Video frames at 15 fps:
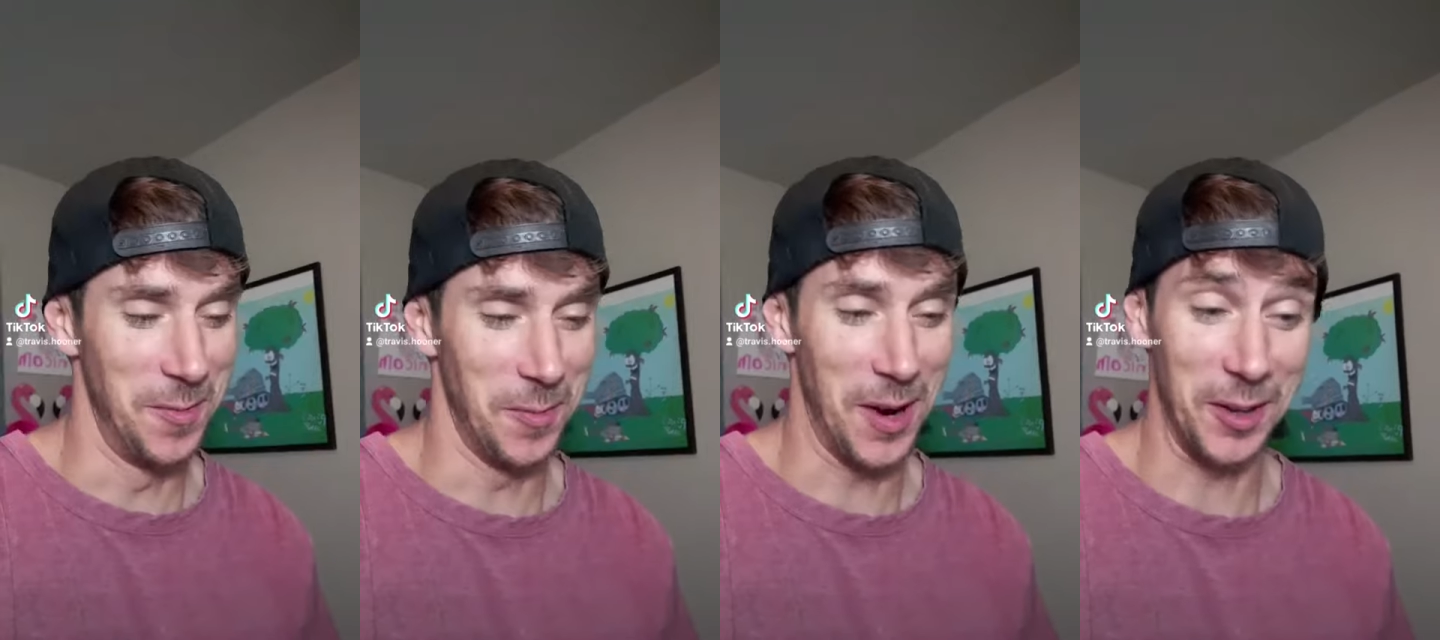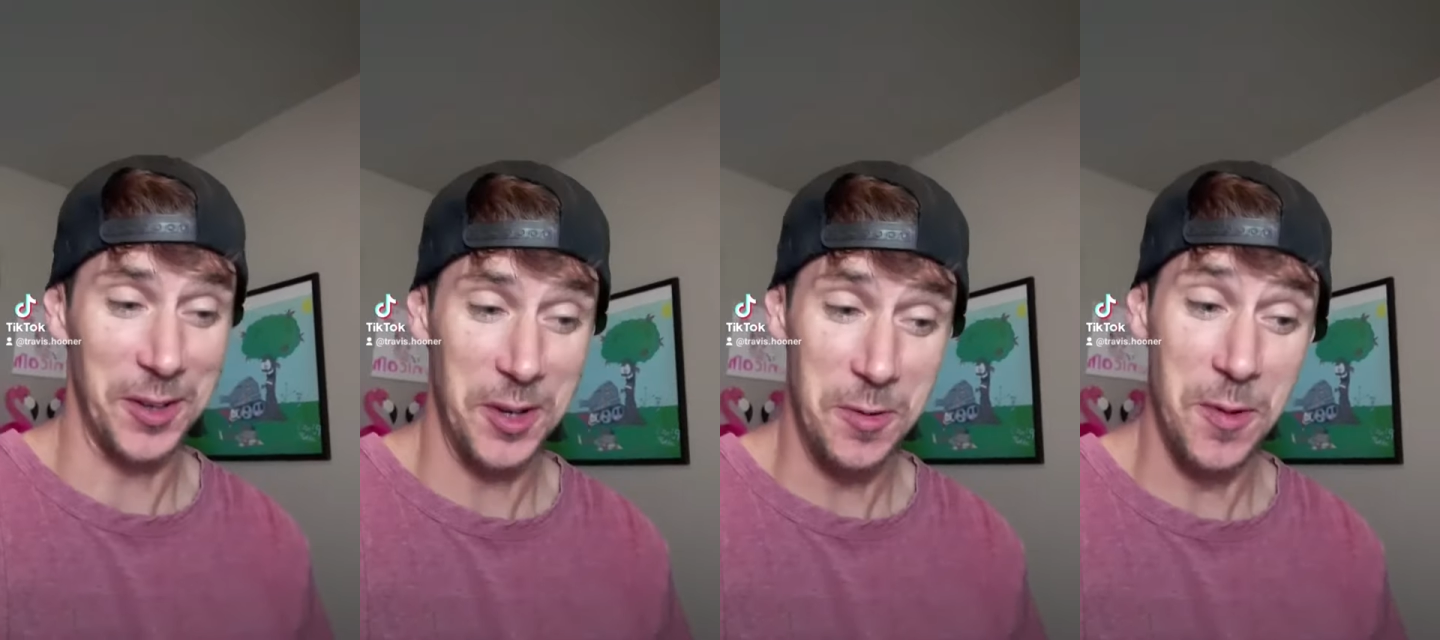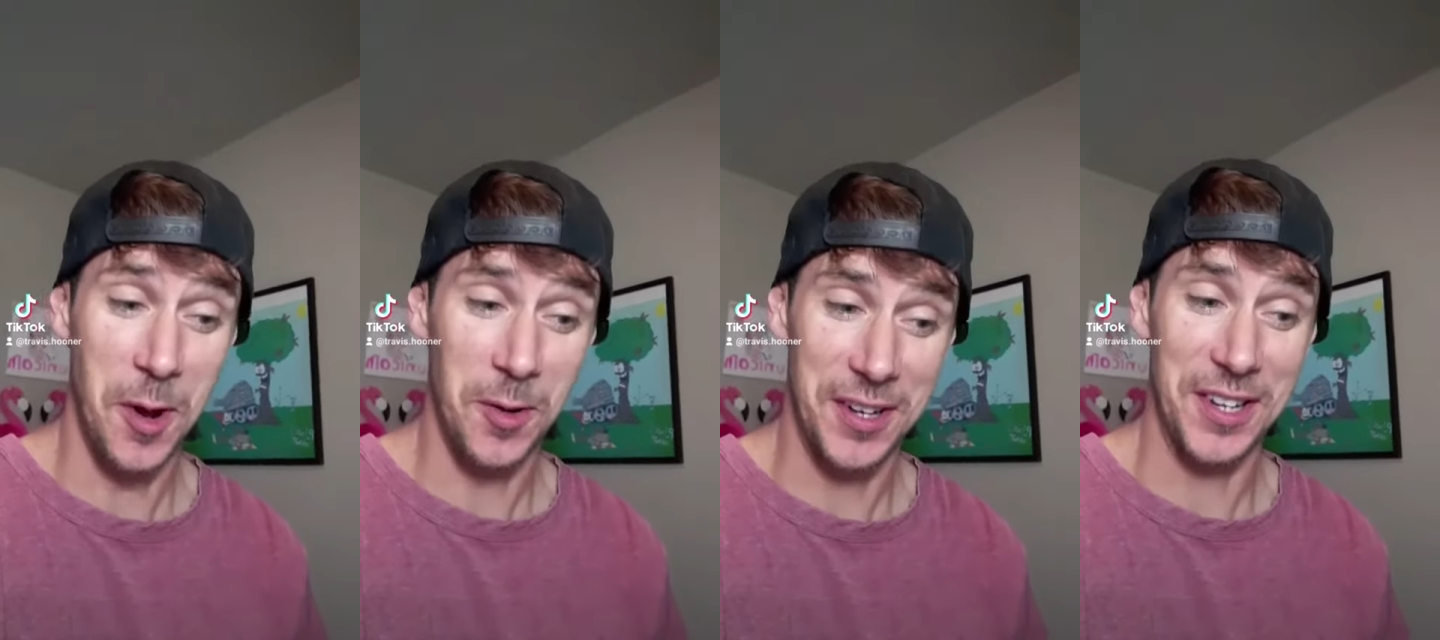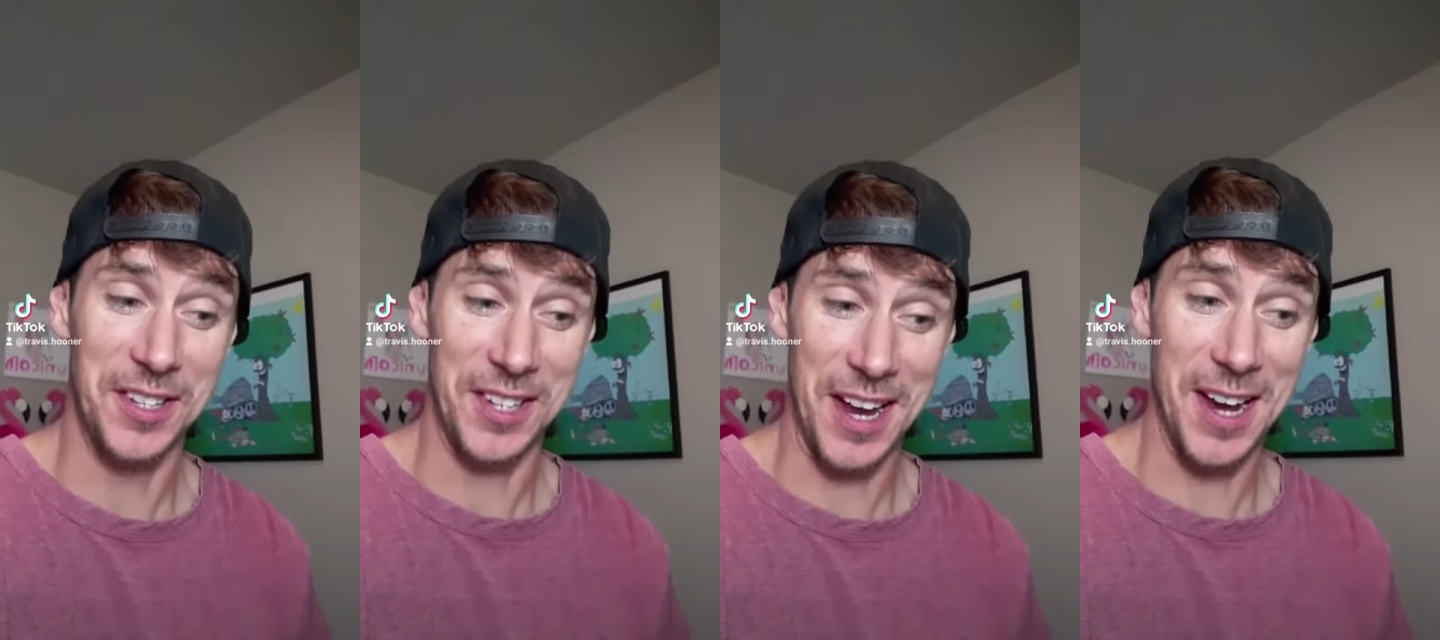well, you know
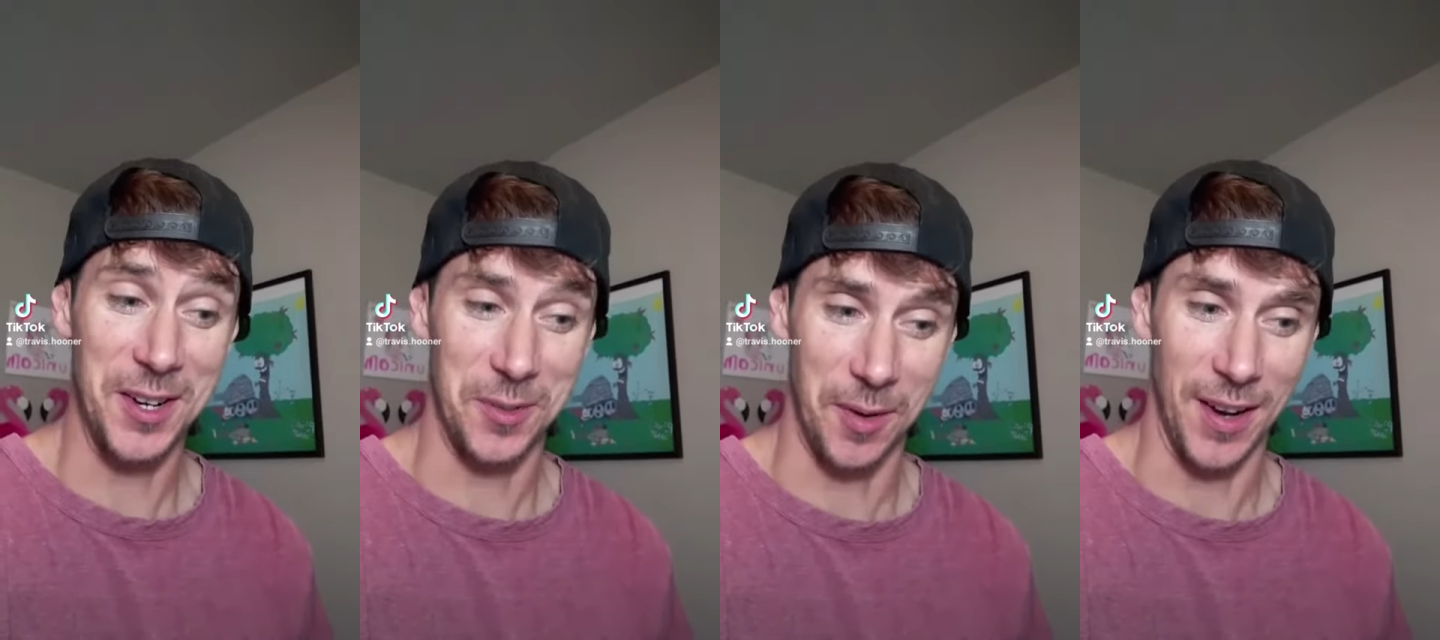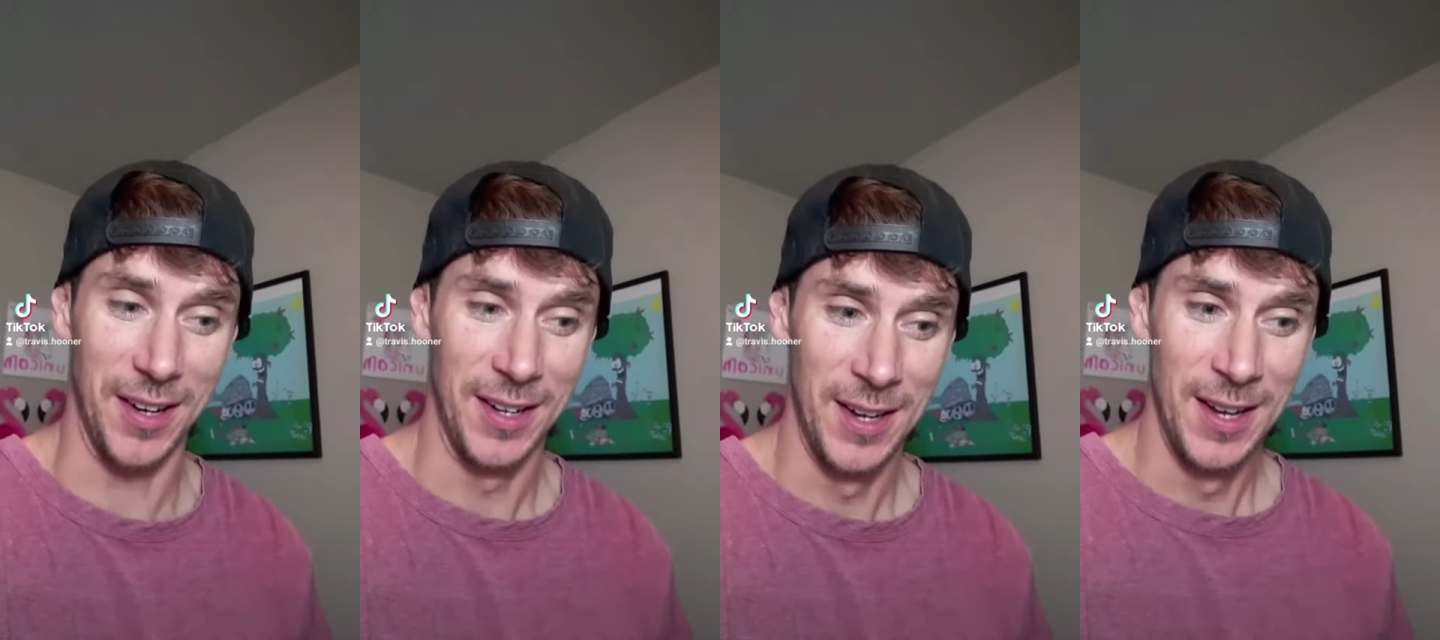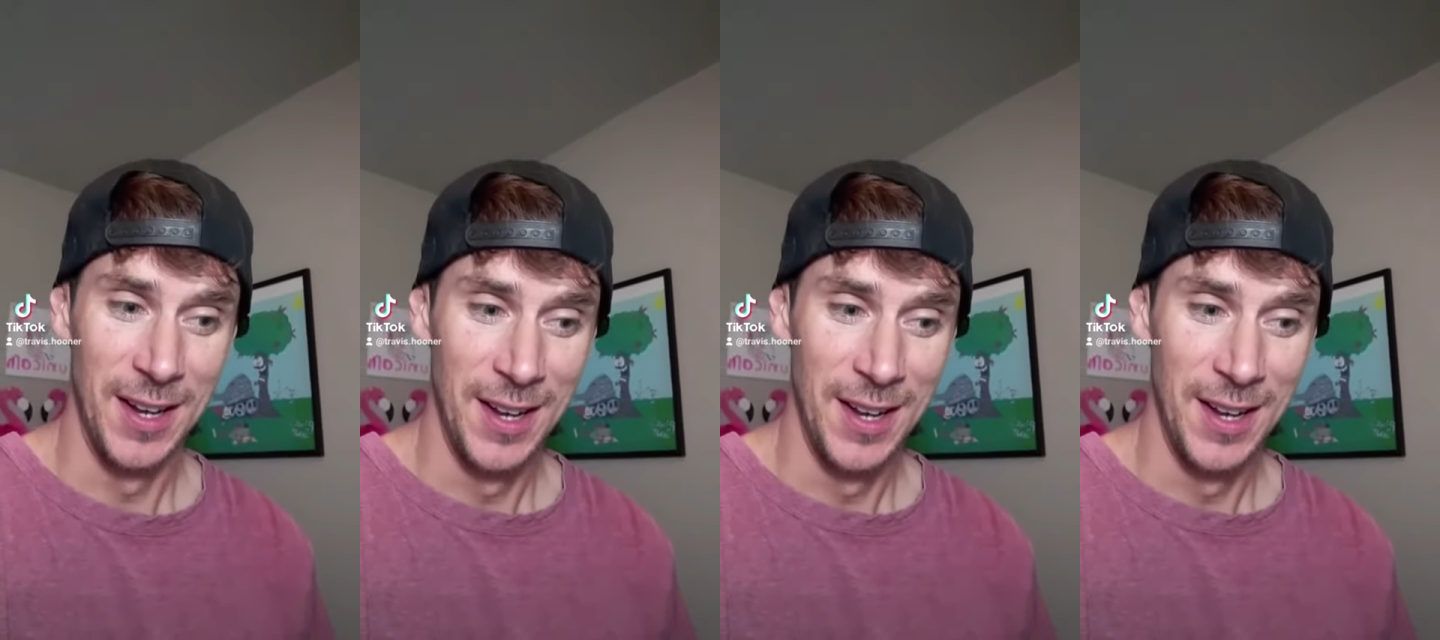Cassandra,